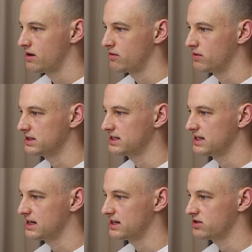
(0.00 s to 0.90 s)
What is the
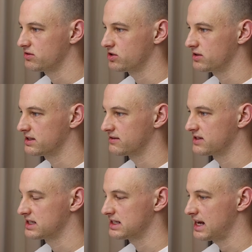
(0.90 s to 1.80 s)
initial choice of
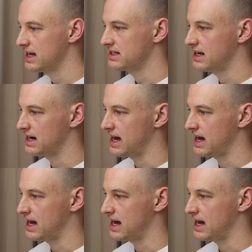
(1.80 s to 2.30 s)
statin